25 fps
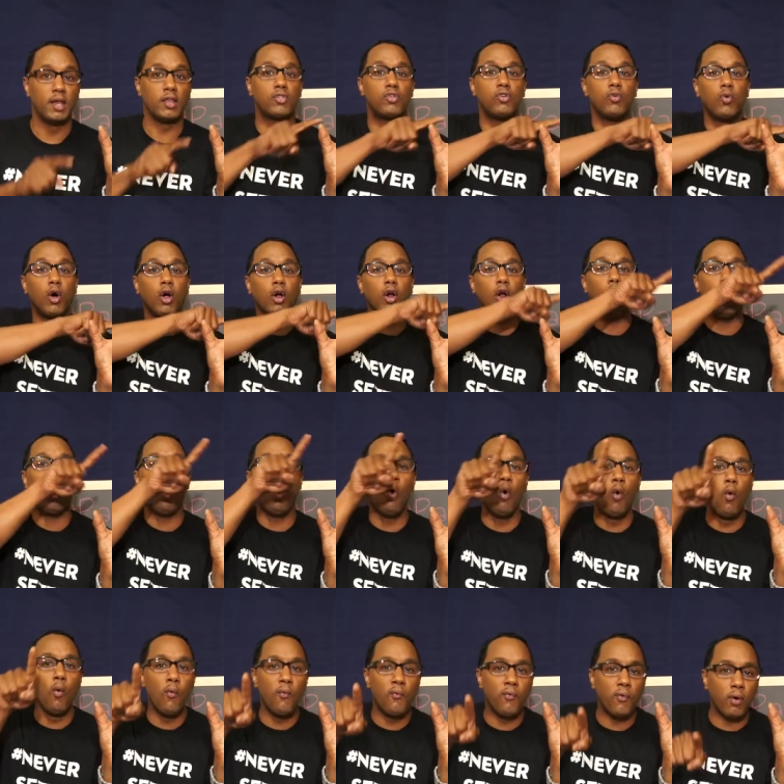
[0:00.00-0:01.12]
to her
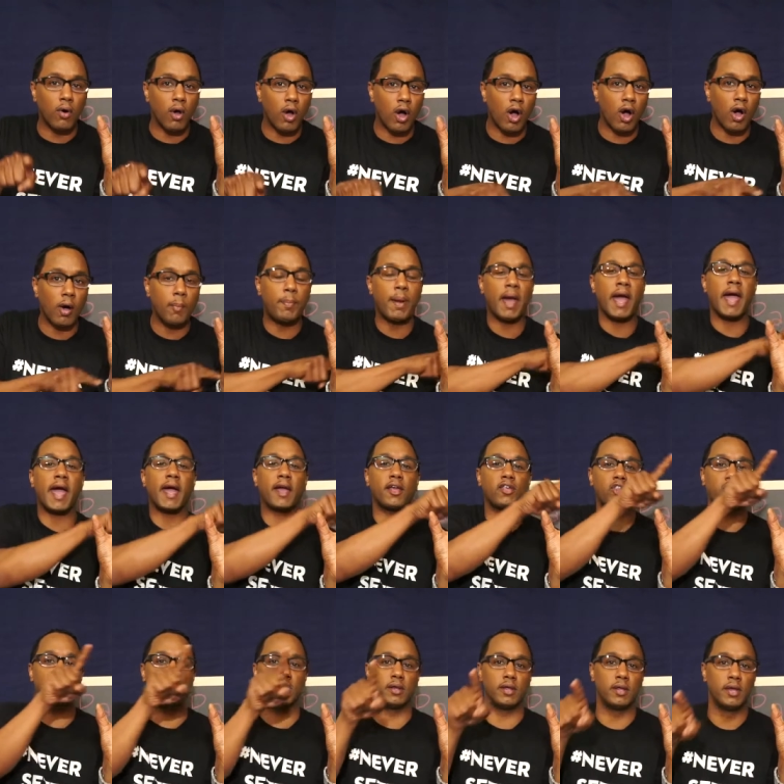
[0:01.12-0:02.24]
overall
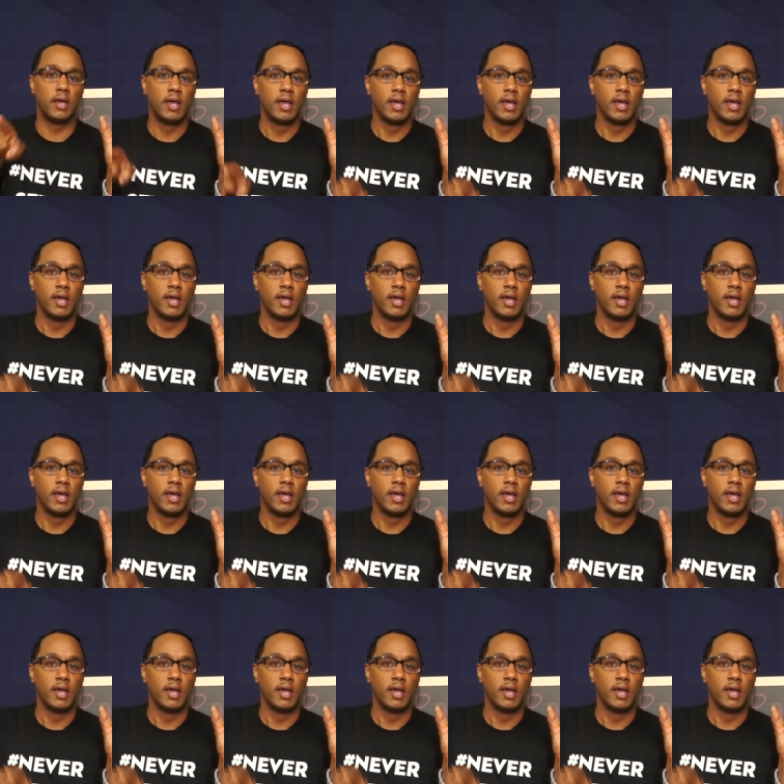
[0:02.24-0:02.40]
passion.